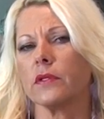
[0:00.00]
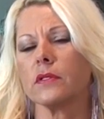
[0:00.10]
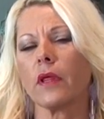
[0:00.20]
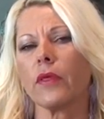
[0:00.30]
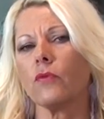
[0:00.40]

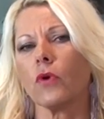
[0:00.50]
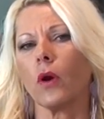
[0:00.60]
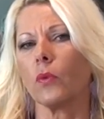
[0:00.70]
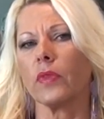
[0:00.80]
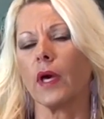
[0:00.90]
There's nothing
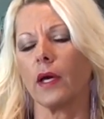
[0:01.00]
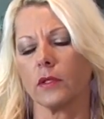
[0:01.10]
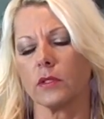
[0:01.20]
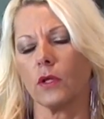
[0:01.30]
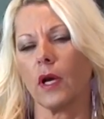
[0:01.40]
wrong with that,
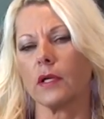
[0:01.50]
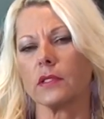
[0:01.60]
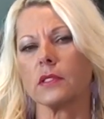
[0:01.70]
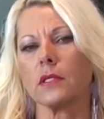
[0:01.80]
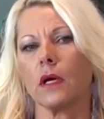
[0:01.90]
as long as
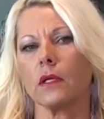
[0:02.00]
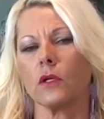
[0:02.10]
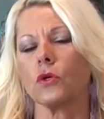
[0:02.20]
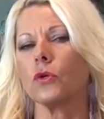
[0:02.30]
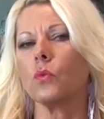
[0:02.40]
it's done
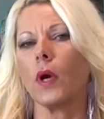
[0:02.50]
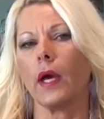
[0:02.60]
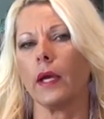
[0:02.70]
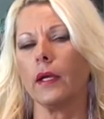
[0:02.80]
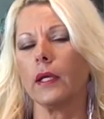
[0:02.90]
in a good
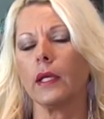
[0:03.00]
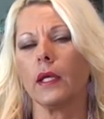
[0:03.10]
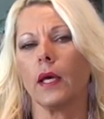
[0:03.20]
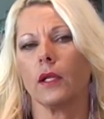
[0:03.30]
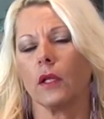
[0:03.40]
way
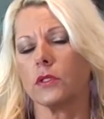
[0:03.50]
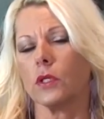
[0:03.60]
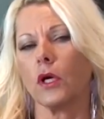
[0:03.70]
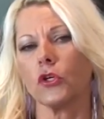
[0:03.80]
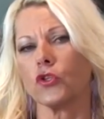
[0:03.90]
and as
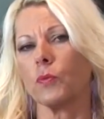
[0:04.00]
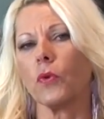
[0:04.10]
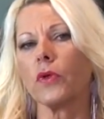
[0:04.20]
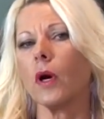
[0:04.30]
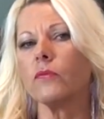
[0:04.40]
long as you're
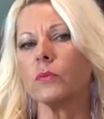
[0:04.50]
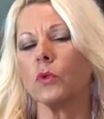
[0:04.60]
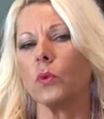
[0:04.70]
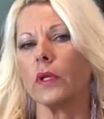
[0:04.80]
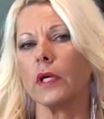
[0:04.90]
both
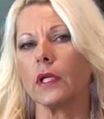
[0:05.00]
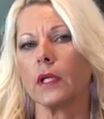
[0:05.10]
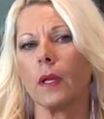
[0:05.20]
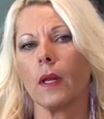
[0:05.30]
comfortable with it.